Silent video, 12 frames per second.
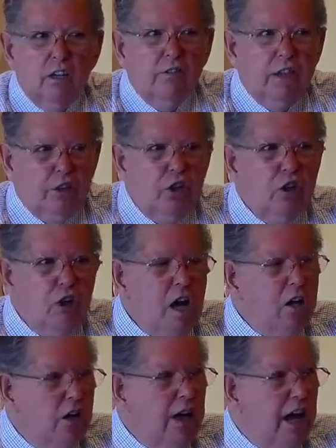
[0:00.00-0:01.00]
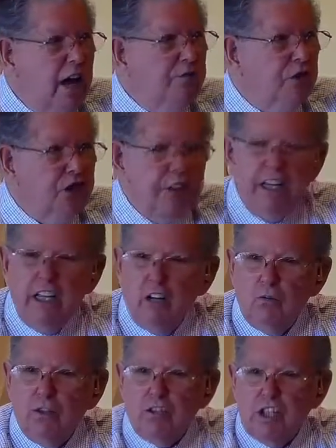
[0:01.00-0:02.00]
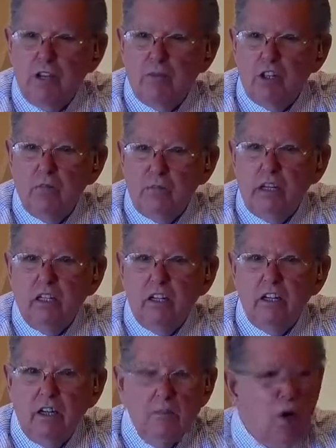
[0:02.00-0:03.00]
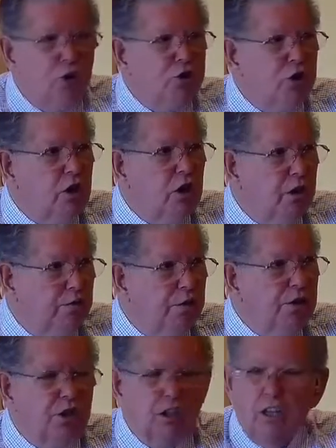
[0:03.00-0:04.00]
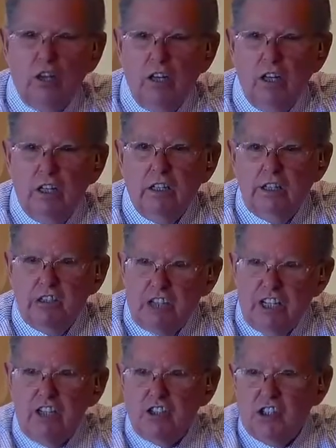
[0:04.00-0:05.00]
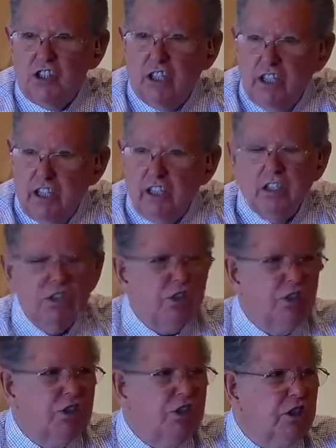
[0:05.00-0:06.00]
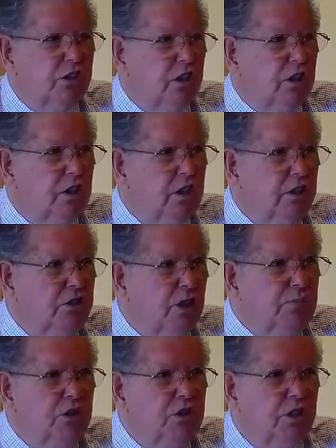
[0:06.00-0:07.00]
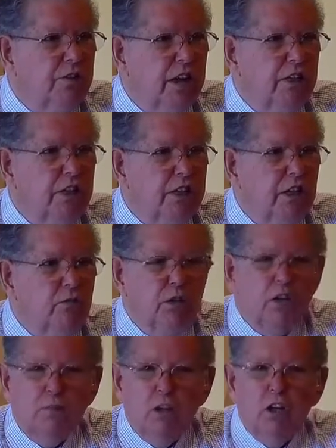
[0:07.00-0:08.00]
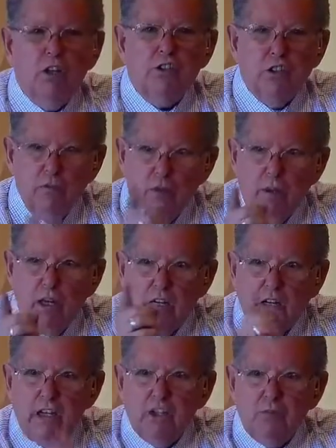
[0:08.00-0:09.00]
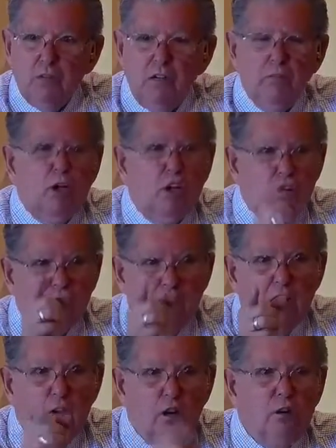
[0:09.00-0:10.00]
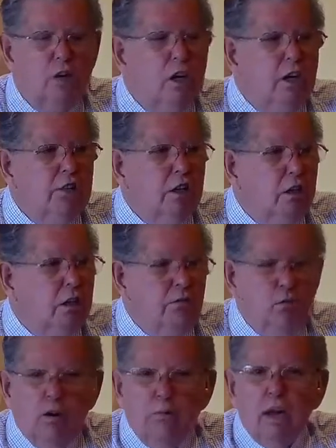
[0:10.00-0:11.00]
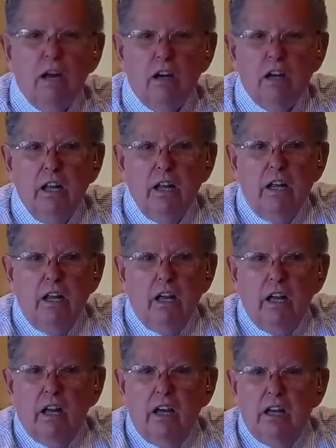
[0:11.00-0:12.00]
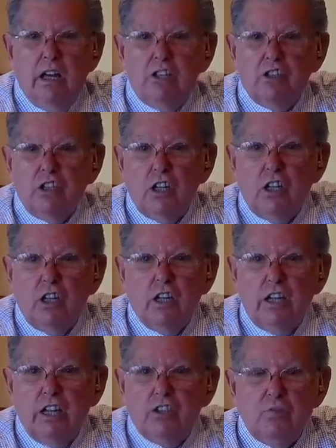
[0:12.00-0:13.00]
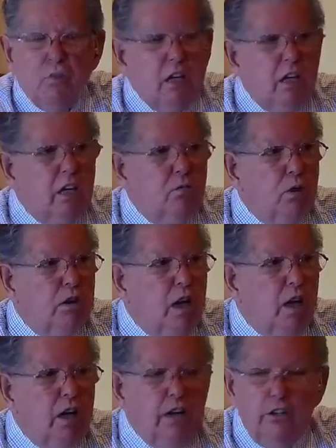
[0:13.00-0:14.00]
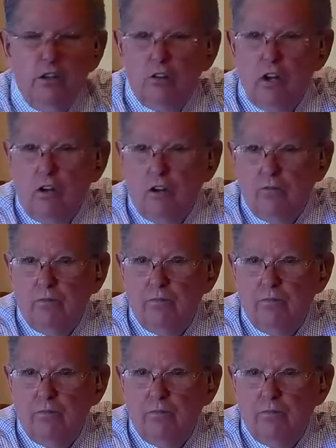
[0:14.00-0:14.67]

then you're not going to have to deal with some of the mental and emotional and physical diseases and illnesses that the Egyptians have had to deal with because they rebelled against me, because Pharaoh turned, rebelled against, uh, against me and would not let you go.